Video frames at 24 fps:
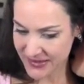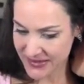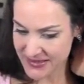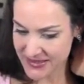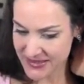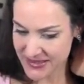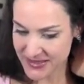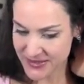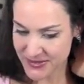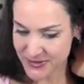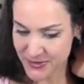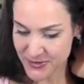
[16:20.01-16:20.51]
It's
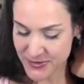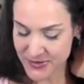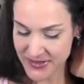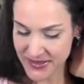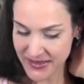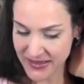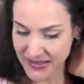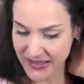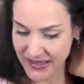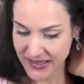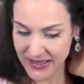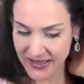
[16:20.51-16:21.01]
Easter
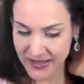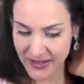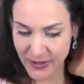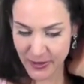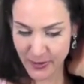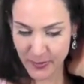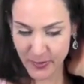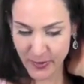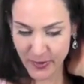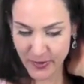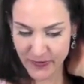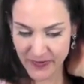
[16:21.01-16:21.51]
Sunday
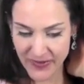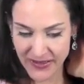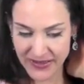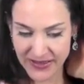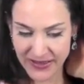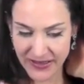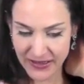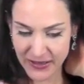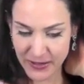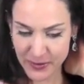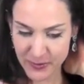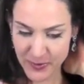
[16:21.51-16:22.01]
here, a perfect
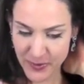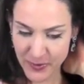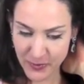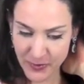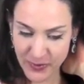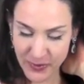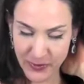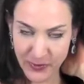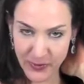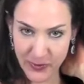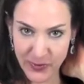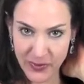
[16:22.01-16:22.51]
day to be
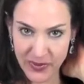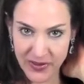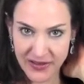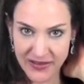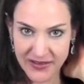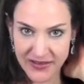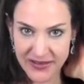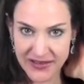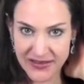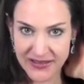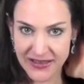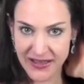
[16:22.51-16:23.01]

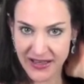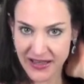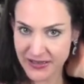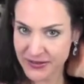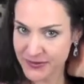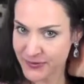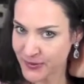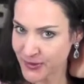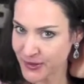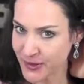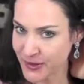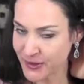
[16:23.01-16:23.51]
recording these
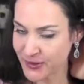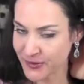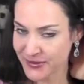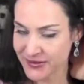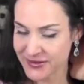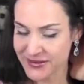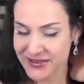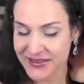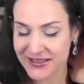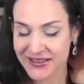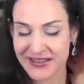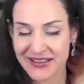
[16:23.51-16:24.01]
last videos.
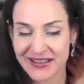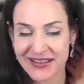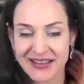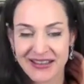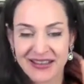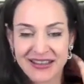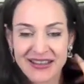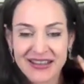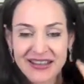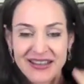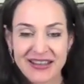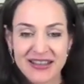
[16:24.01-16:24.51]

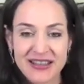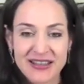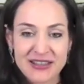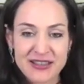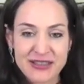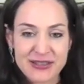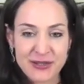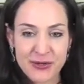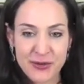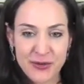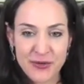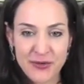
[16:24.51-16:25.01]

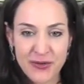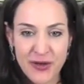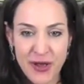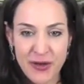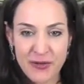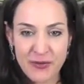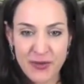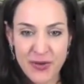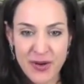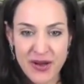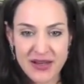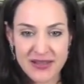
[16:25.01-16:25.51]
So if you
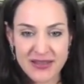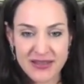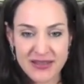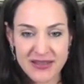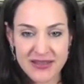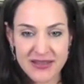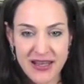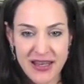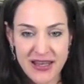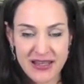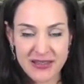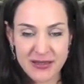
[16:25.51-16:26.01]
have
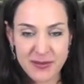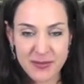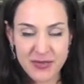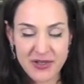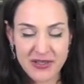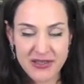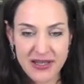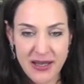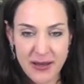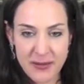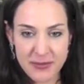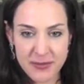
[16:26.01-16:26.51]
questions, ask them
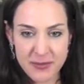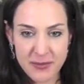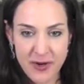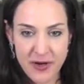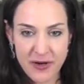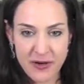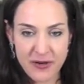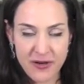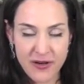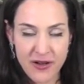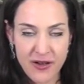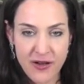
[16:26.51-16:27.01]
at
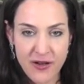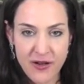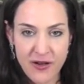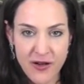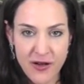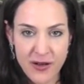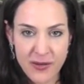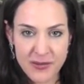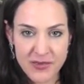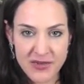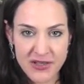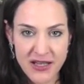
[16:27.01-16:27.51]

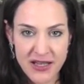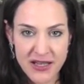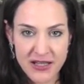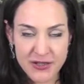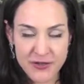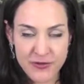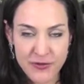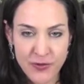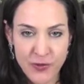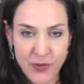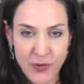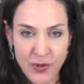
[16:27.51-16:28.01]

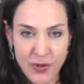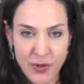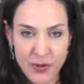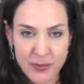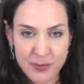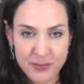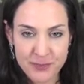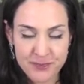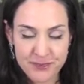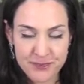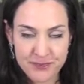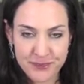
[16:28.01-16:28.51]

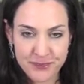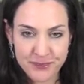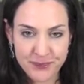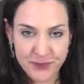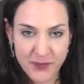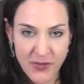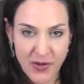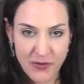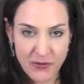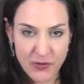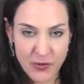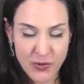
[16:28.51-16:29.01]
tapsmarter.com/forum.
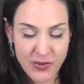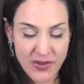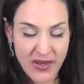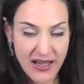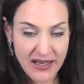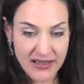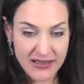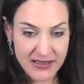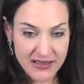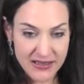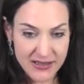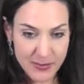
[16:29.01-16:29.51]
If you'd
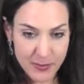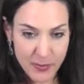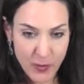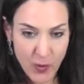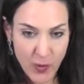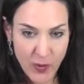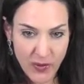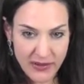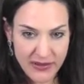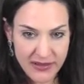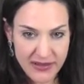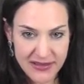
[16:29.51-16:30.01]
like to
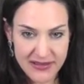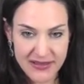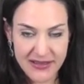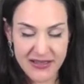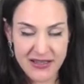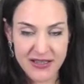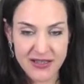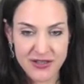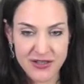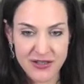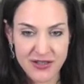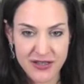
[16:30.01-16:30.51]
support this
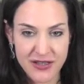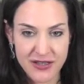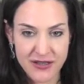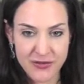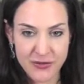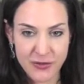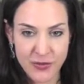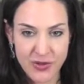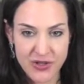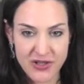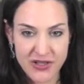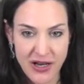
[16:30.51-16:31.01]

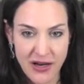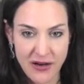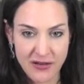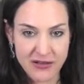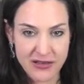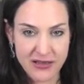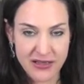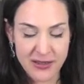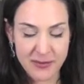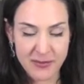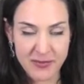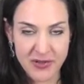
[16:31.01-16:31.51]
initiative, which I
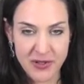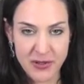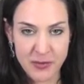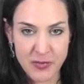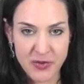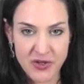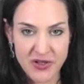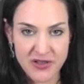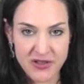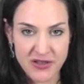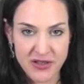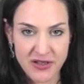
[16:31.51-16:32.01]
would deeply
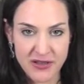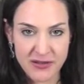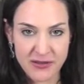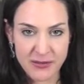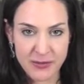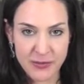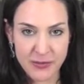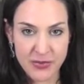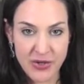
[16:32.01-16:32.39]
appreciate,